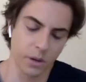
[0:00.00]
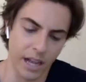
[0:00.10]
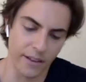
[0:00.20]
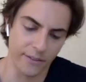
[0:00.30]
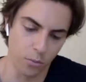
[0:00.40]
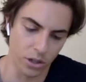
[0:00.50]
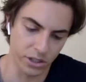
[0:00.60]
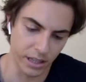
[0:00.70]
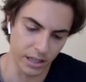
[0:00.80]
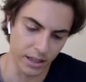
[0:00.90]
got from
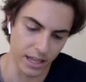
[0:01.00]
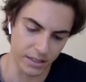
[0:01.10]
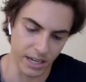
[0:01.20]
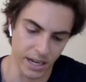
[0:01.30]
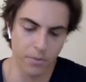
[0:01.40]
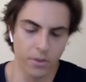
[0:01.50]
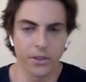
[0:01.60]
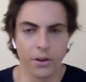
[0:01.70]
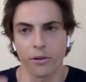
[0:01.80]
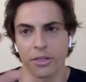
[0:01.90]
watching it that last time.
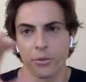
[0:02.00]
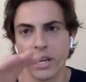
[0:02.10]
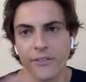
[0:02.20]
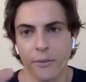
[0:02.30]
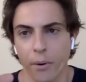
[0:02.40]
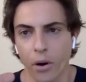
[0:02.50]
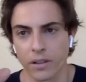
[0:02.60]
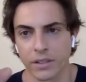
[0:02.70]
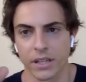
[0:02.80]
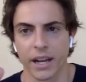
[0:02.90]
There are three different
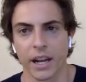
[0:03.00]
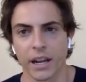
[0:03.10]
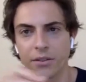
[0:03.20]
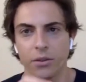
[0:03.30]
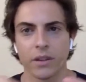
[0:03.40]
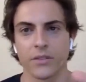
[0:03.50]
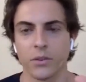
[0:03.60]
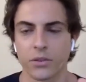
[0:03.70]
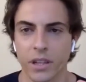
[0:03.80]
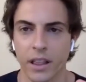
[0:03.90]
parts, and I do this
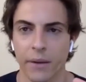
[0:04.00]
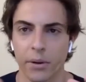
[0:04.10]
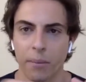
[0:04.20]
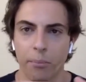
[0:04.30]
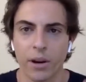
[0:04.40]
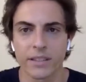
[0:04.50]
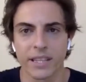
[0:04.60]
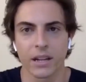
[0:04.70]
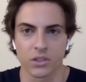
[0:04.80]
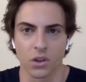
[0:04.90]
usually, like when I break
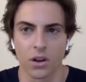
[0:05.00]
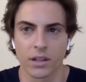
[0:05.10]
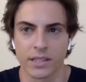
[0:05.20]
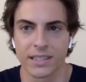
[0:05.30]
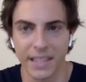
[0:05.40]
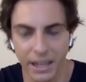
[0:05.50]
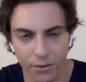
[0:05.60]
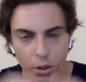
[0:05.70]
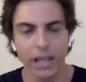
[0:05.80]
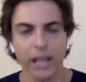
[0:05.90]
down songs, instead of
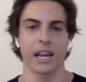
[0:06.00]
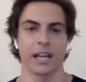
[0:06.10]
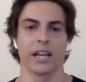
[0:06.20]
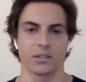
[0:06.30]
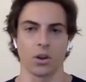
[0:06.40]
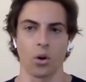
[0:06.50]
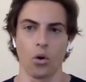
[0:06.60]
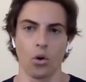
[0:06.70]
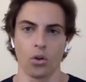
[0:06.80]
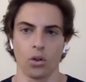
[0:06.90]
looking at it as a
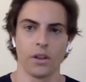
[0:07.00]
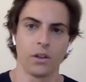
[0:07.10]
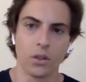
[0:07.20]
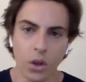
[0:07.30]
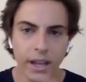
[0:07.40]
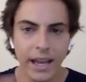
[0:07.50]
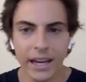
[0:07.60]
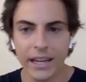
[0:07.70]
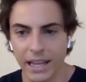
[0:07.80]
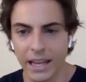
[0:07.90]
whole, look at
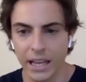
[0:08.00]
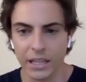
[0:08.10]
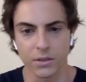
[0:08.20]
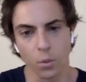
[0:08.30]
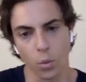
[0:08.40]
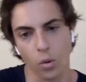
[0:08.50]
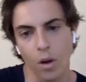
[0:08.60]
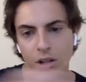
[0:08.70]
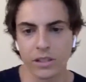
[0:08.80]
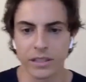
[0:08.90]
it as you were
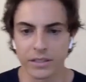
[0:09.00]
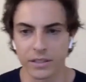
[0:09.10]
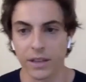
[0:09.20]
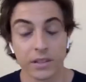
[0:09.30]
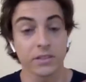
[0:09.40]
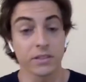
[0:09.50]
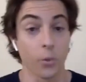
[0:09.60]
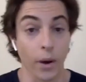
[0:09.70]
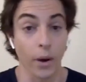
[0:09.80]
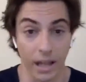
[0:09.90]
watching this, and this is the
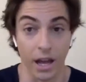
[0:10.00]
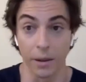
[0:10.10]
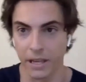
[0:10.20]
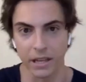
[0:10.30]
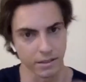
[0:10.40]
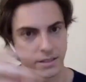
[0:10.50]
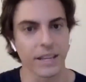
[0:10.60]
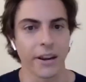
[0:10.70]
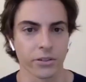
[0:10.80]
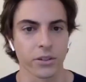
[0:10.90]
great cut because
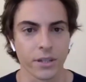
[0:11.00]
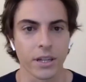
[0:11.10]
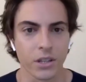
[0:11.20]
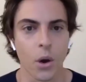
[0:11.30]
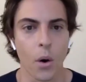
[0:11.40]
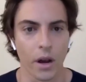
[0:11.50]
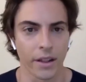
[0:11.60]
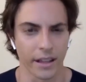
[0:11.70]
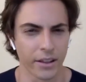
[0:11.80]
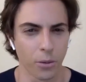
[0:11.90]
this character does go on
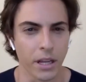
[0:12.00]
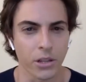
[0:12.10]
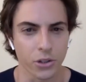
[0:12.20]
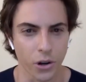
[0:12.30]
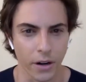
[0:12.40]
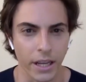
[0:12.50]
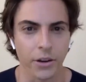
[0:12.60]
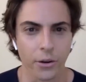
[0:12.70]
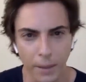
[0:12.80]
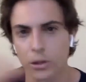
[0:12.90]
like a little mini journey.
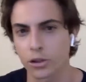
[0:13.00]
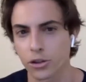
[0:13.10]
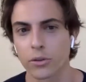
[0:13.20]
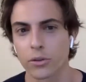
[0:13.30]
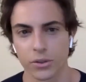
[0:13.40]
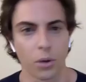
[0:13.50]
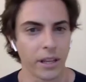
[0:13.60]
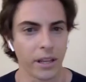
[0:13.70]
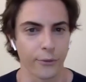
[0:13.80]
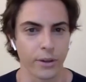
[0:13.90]
You're able to show so
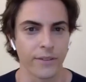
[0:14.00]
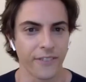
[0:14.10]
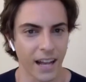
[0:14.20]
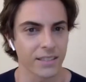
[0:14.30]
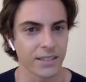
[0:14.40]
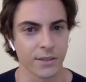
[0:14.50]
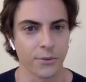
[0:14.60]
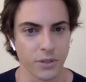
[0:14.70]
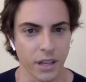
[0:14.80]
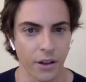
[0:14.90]
many different facets of
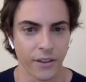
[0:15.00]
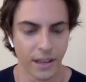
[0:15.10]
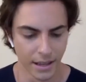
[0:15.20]
yourself.